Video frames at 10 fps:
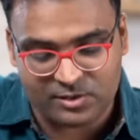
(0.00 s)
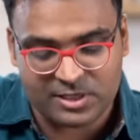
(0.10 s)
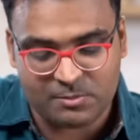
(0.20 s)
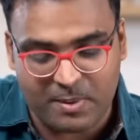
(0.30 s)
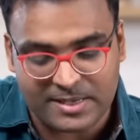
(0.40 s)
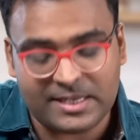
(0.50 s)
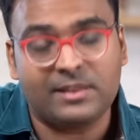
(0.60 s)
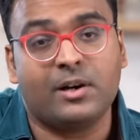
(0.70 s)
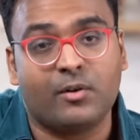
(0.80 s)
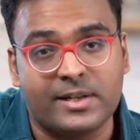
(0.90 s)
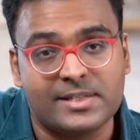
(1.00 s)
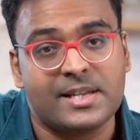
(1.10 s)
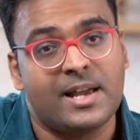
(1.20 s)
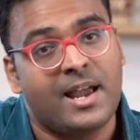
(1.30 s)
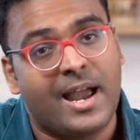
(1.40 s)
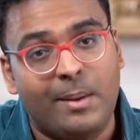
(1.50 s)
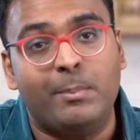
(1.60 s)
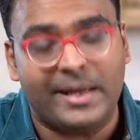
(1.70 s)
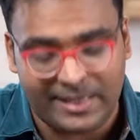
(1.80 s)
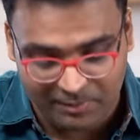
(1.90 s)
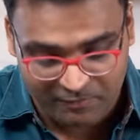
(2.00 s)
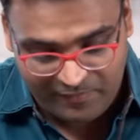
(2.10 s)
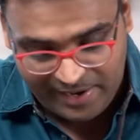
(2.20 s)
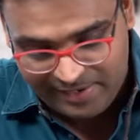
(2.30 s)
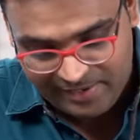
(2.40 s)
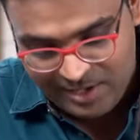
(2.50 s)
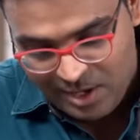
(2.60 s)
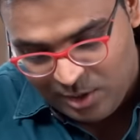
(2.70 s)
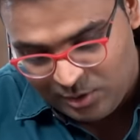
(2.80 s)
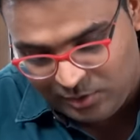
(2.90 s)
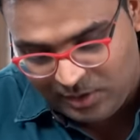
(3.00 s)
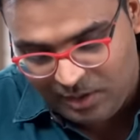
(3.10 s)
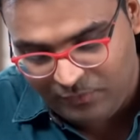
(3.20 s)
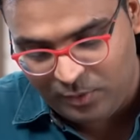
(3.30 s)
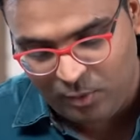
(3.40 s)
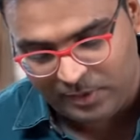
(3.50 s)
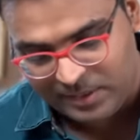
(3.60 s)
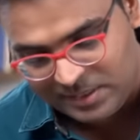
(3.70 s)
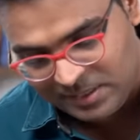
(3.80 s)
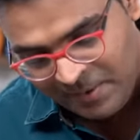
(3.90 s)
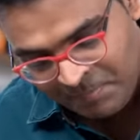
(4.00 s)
is just passing the grits and making them finer. So here, if you notice,